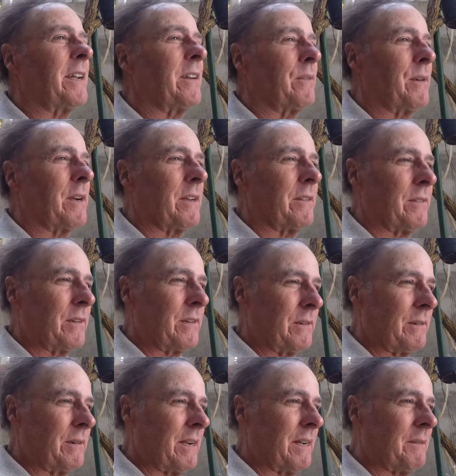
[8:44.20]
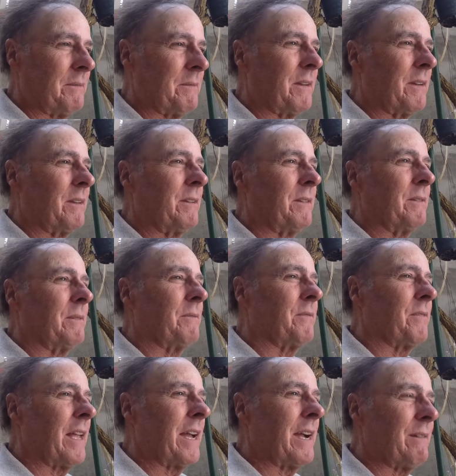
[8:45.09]
out of one of her
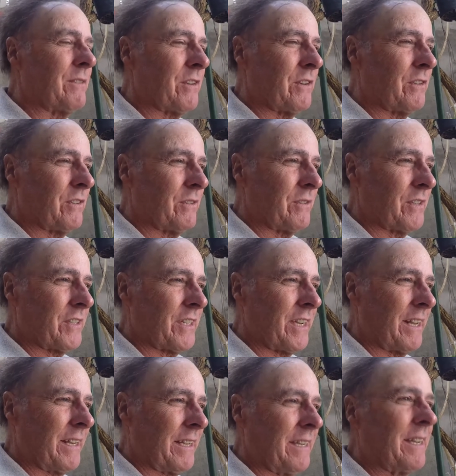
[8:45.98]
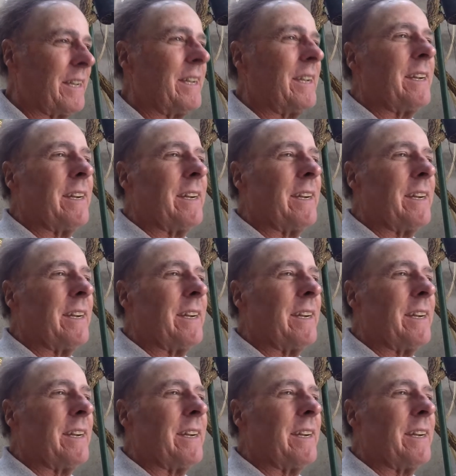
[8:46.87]
flowers that she was selling,